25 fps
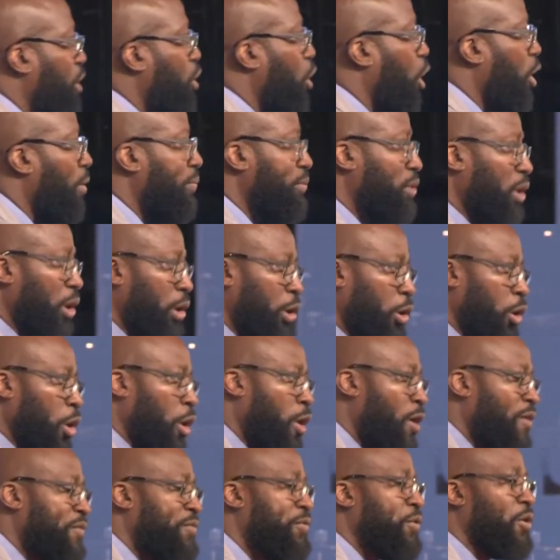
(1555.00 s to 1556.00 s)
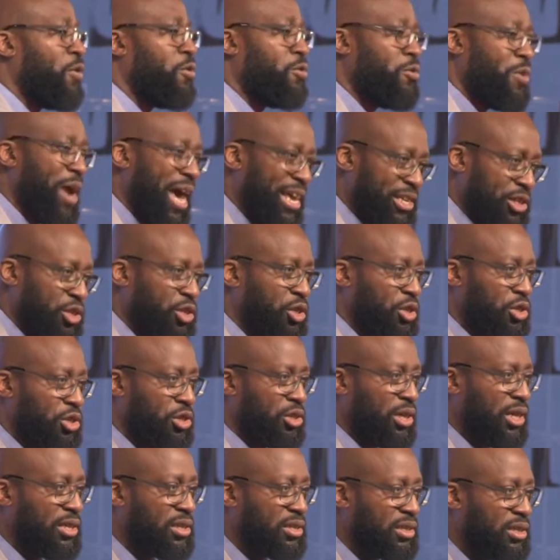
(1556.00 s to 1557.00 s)
of the law for
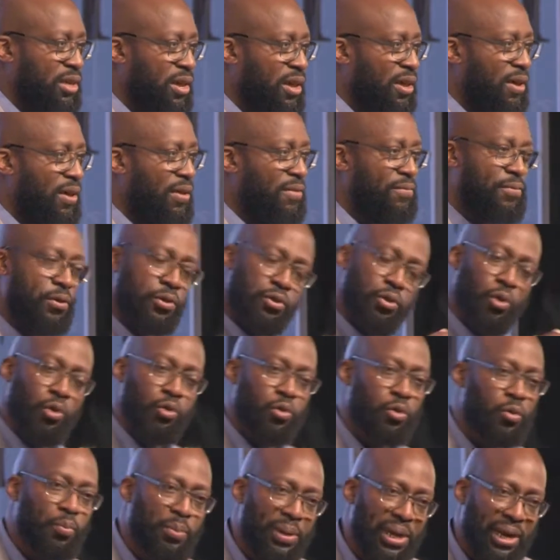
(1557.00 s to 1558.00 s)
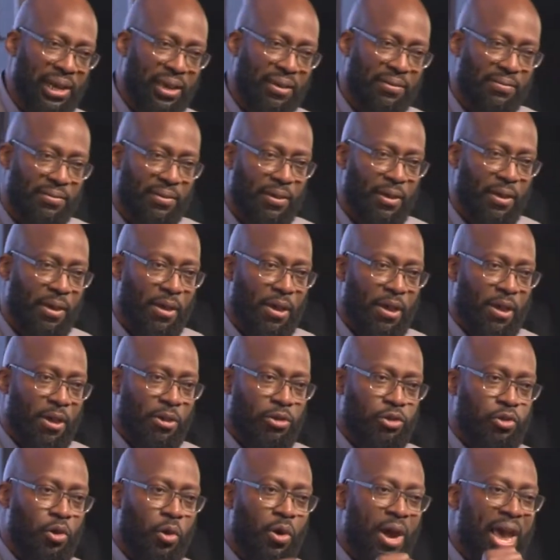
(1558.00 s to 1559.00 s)
righteousness for those who believe.
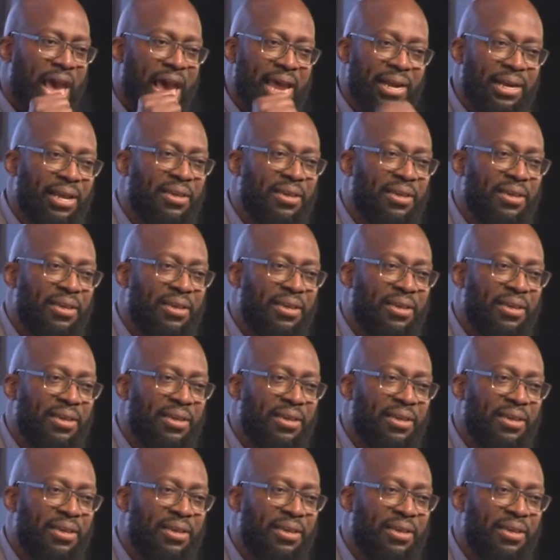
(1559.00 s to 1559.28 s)
So any